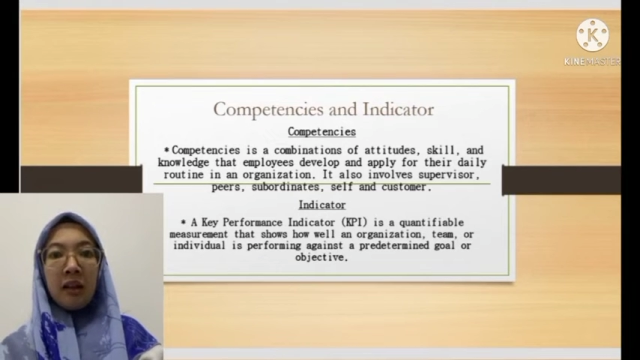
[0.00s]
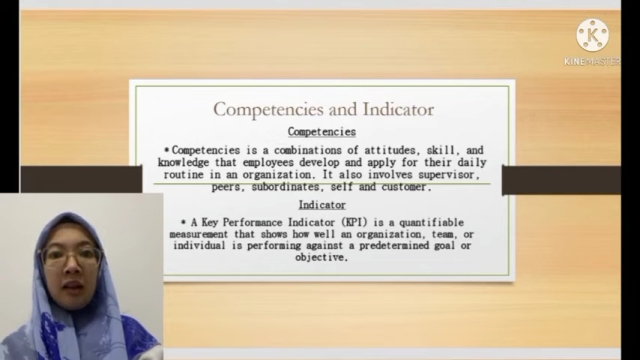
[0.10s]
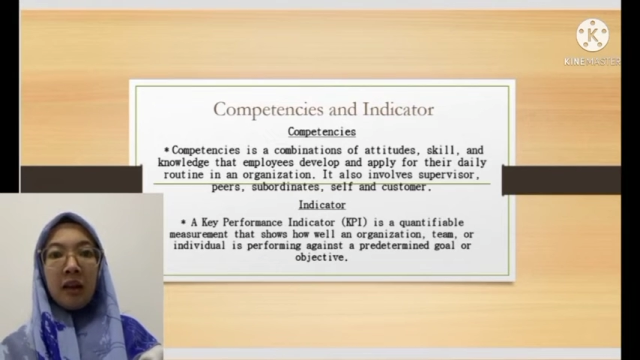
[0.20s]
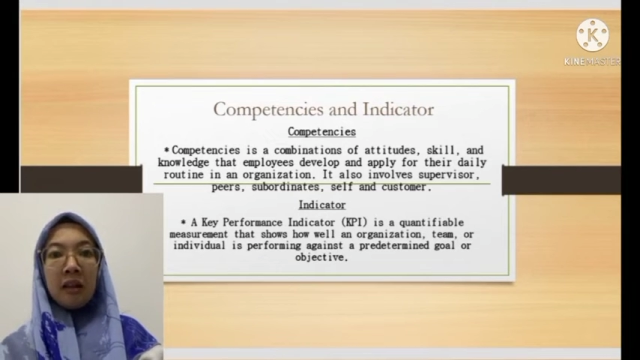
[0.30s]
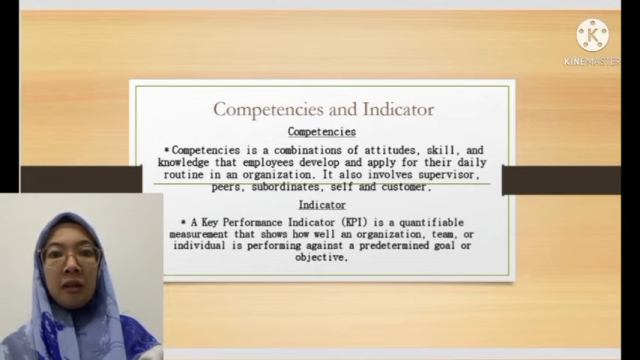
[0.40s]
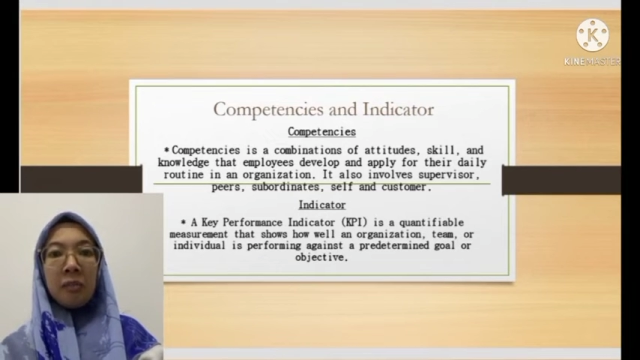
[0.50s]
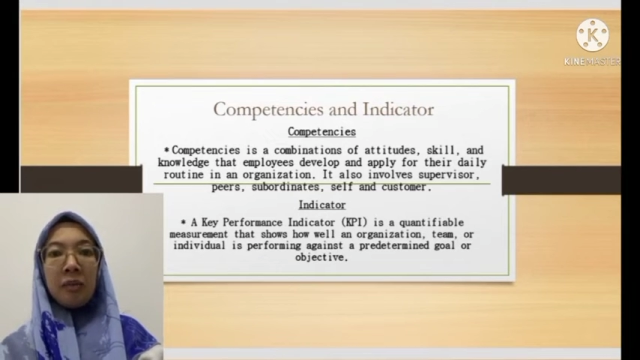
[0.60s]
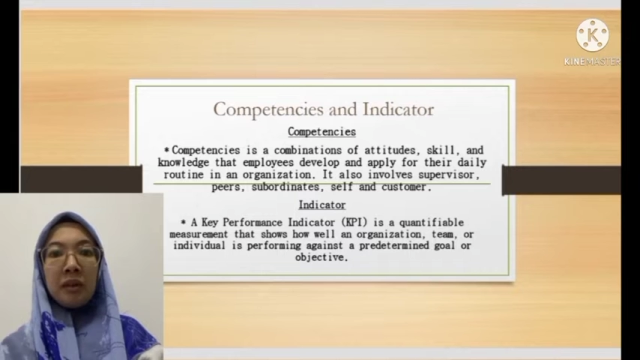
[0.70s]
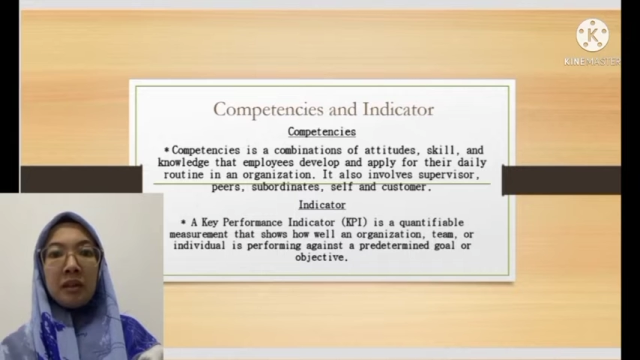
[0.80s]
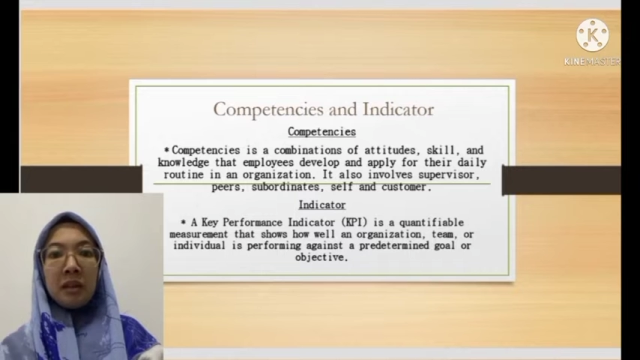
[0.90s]
are the
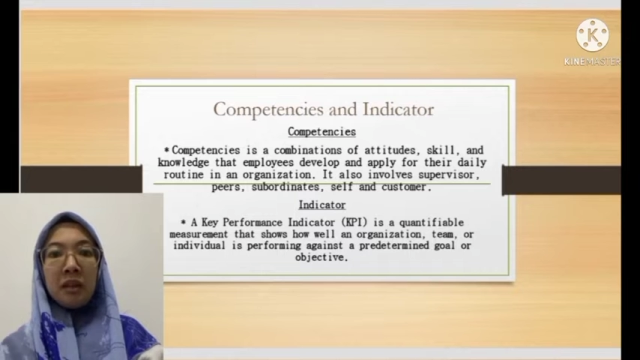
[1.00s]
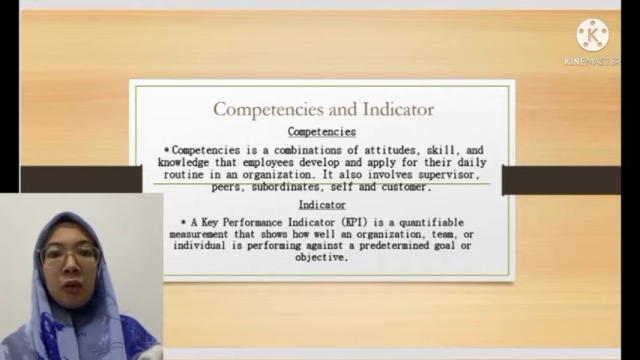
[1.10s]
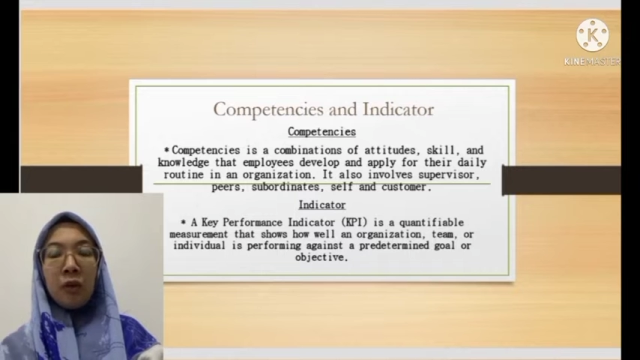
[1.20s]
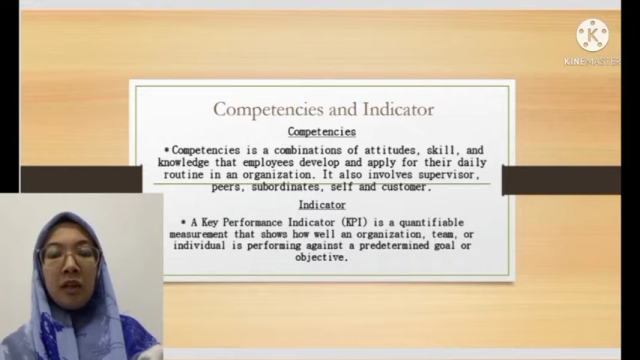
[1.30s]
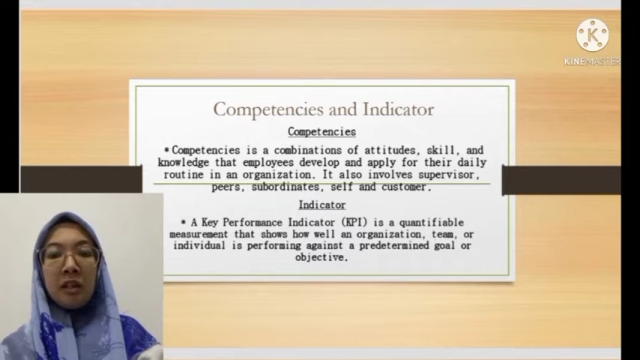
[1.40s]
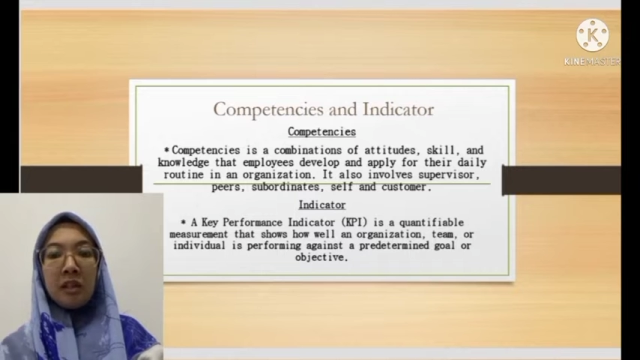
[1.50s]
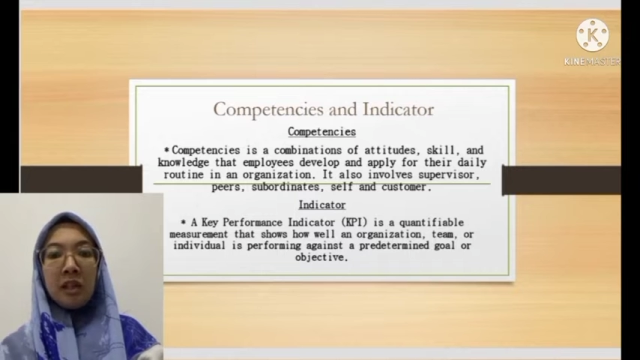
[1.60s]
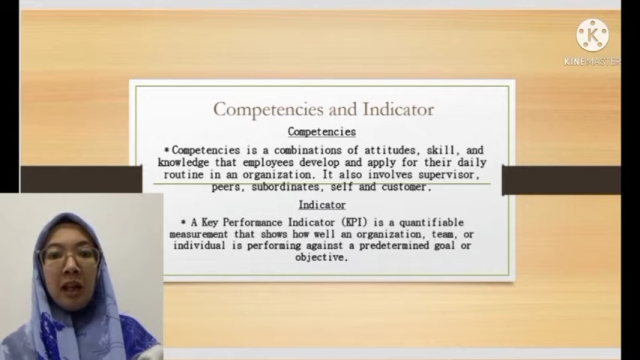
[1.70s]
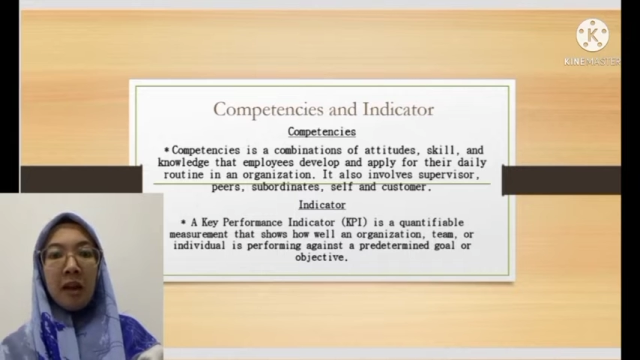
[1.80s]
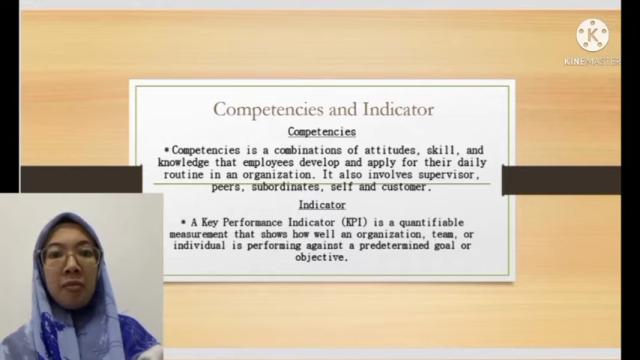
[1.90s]
person knowledge
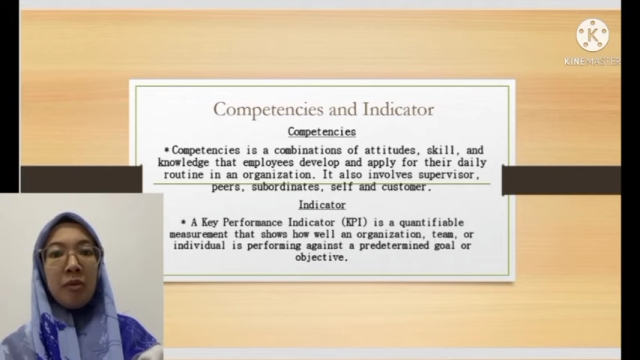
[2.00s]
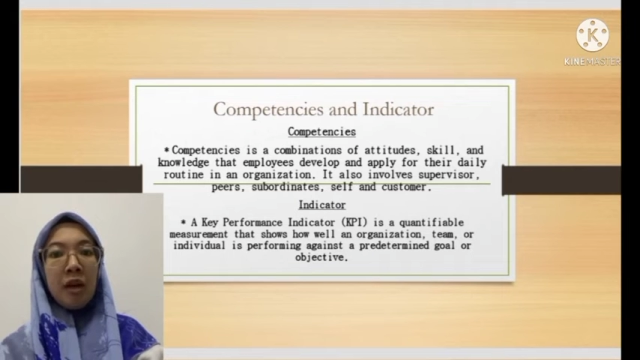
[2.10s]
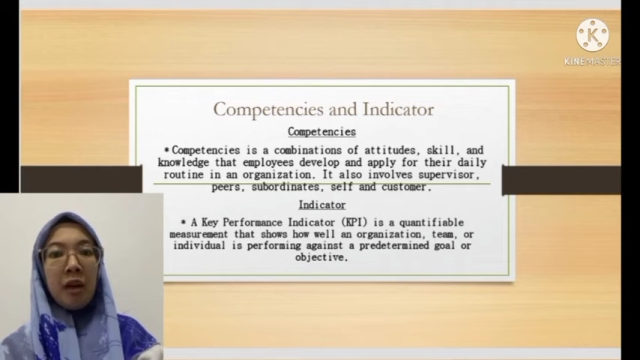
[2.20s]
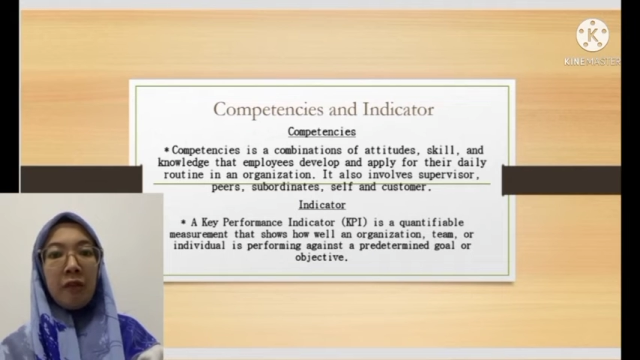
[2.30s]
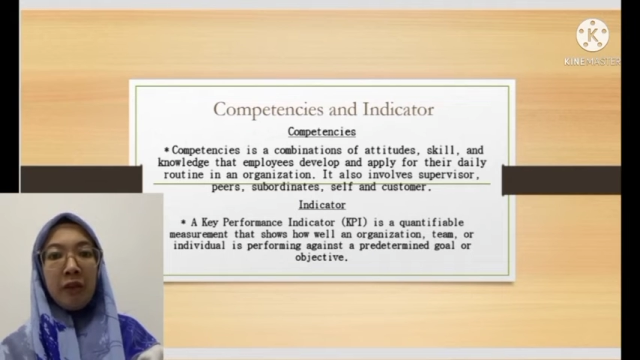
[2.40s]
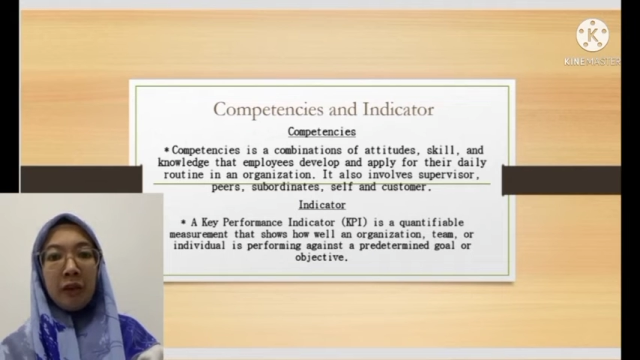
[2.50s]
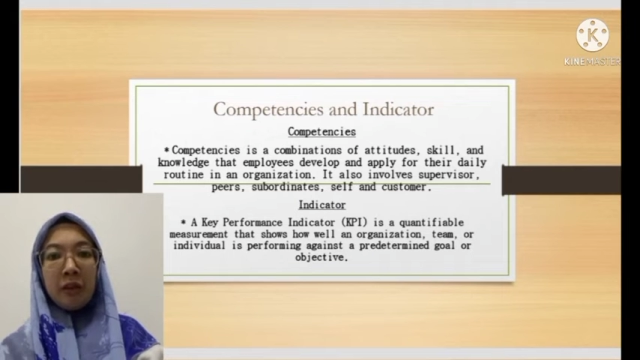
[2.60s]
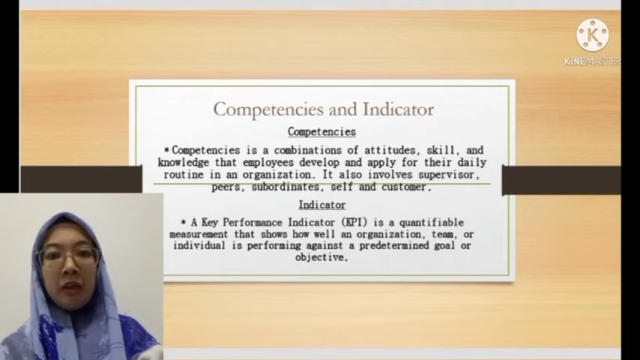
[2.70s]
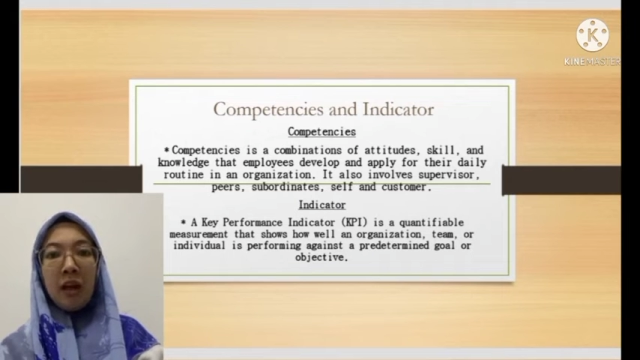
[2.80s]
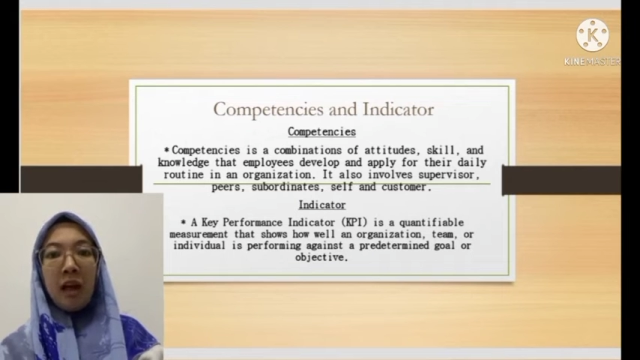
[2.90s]
and behavior
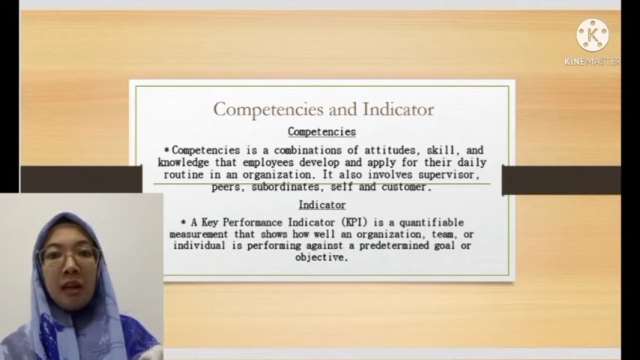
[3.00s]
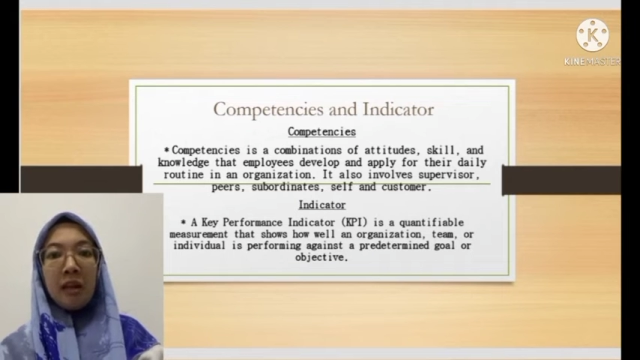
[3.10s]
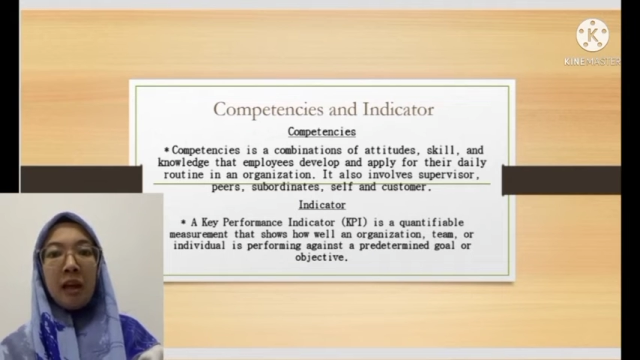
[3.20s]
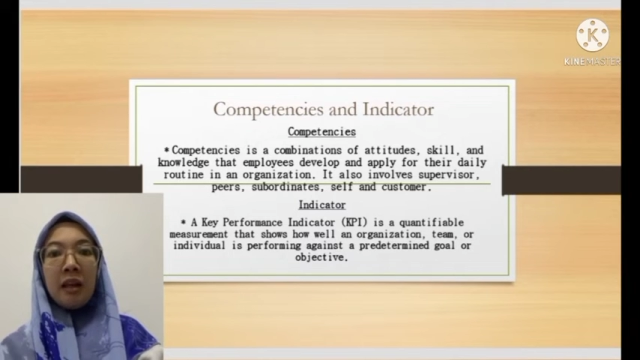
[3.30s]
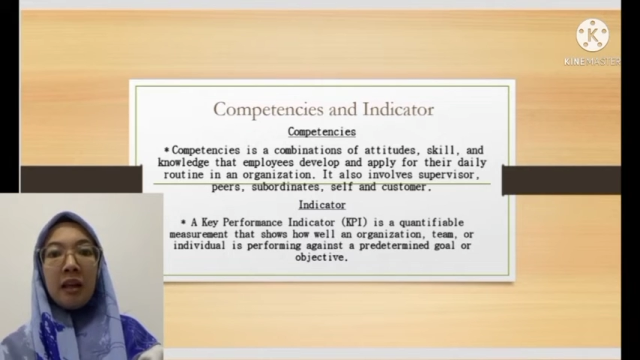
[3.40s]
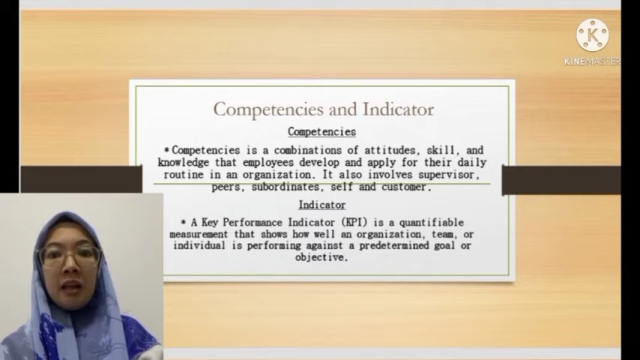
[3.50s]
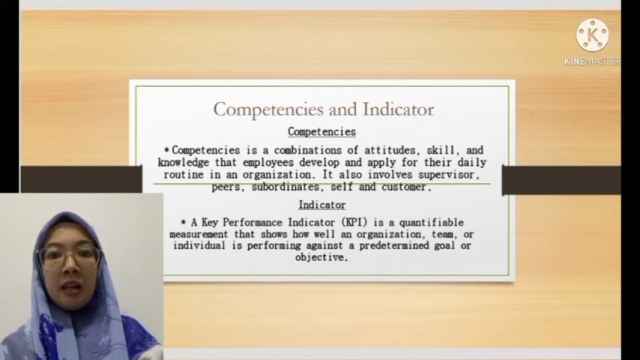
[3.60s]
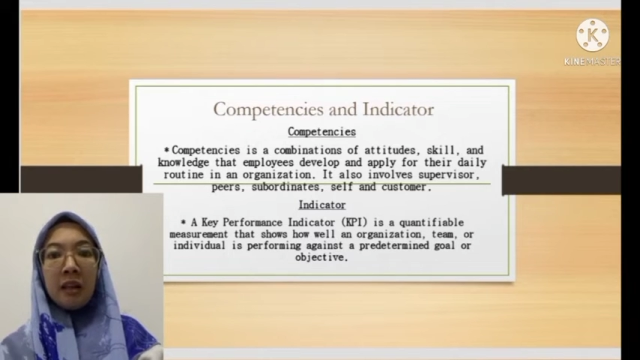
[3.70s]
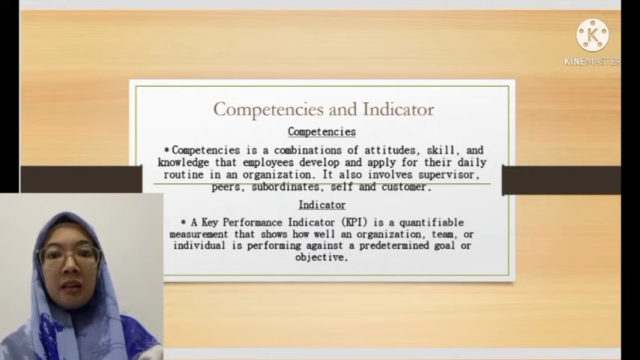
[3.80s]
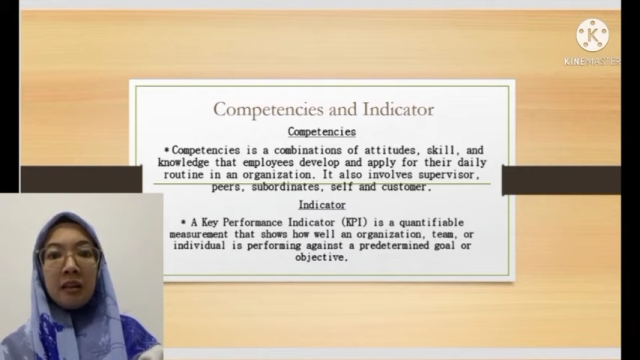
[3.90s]
that lead
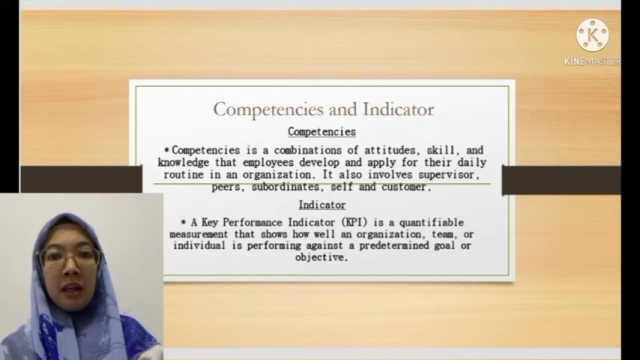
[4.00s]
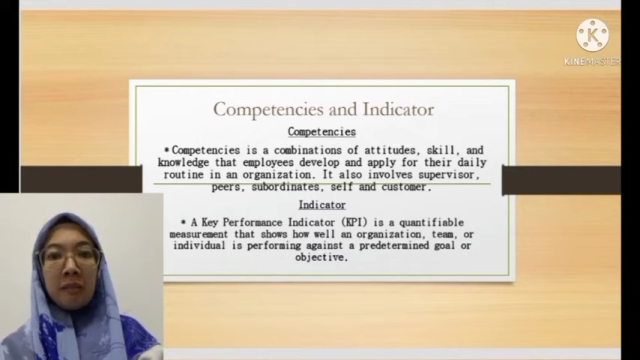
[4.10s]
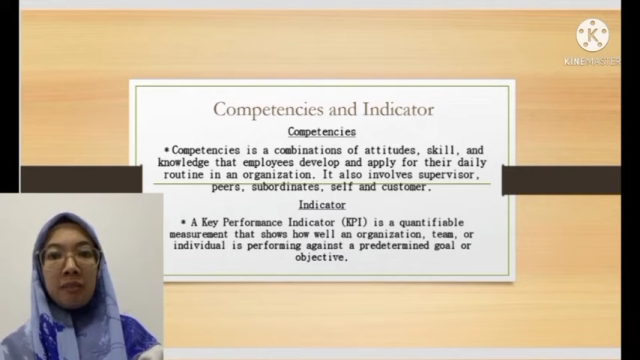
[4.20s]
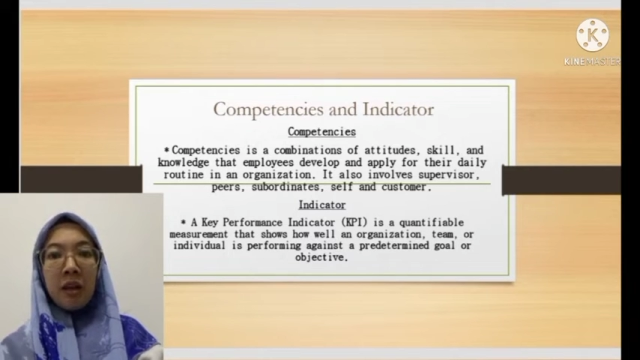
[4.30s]
them